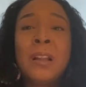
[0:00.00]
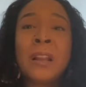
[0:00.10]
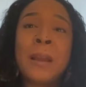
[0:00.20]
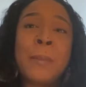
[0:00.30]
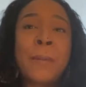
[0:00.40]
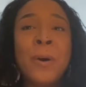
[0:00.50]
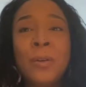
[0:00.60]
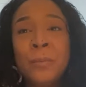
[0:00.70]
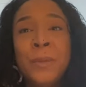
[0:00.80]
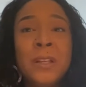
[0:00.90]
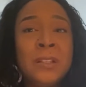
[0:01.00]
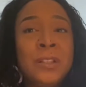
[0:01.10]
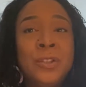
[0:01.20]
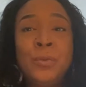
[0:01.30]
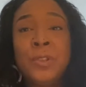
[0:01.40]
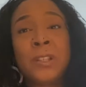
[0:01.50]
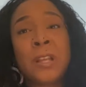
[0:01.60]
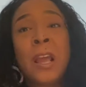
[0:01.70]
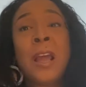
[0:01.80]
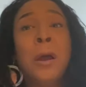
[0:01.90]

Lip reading: Like, bipolar means that you just,